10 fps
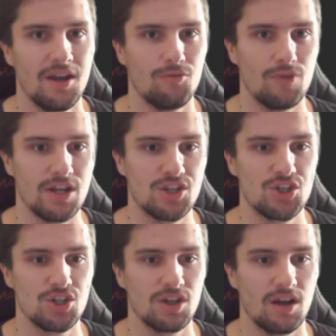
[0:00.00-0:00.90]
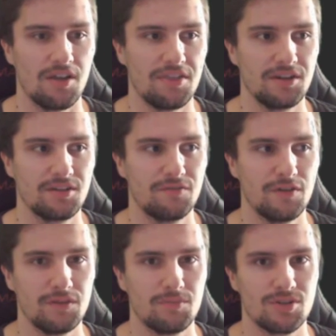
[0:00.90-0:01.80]
which I think
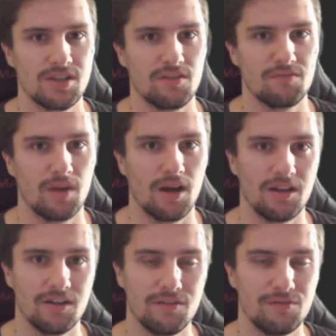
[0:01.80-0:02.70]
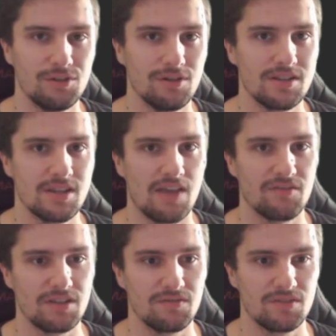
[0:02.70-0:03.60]
50% of my viewers
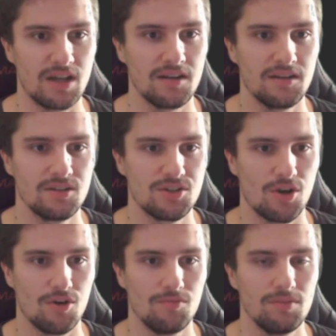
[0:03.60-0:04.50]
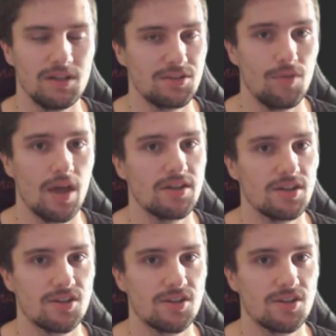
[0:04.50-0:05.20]
haven't even done. So please do that.